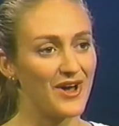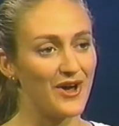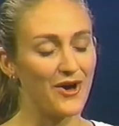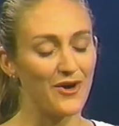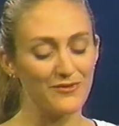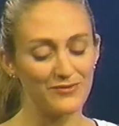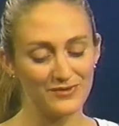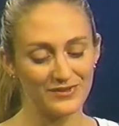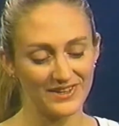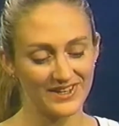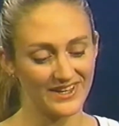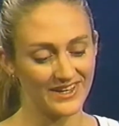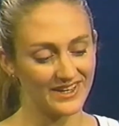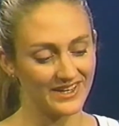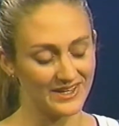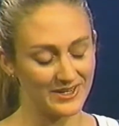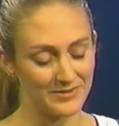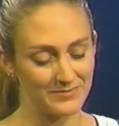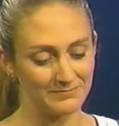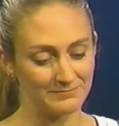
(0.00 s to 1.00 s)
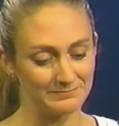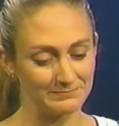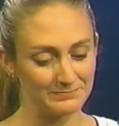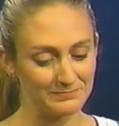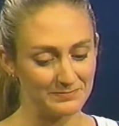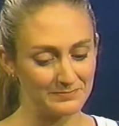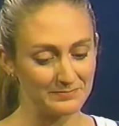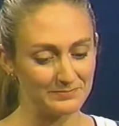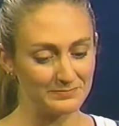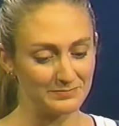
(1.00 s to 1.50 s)
Hopefully,
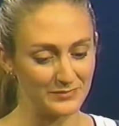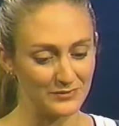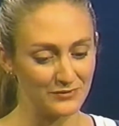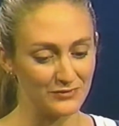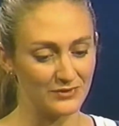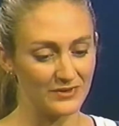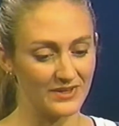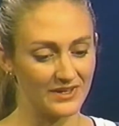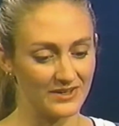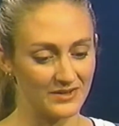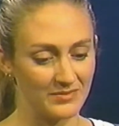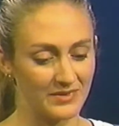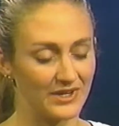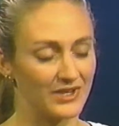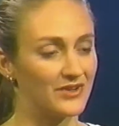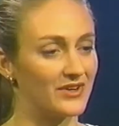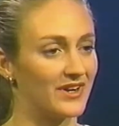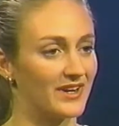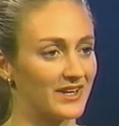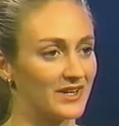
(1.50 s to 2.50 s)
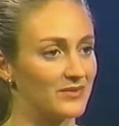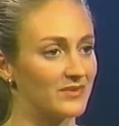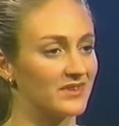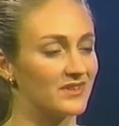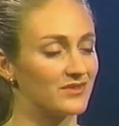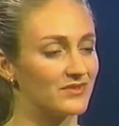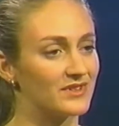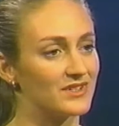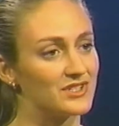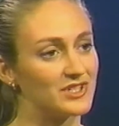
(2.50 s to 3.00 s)
before the end of my career, I can win the
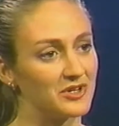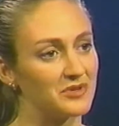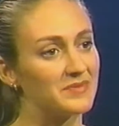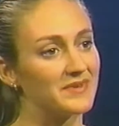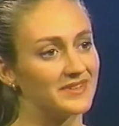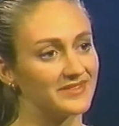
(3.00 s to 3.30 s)
French Open.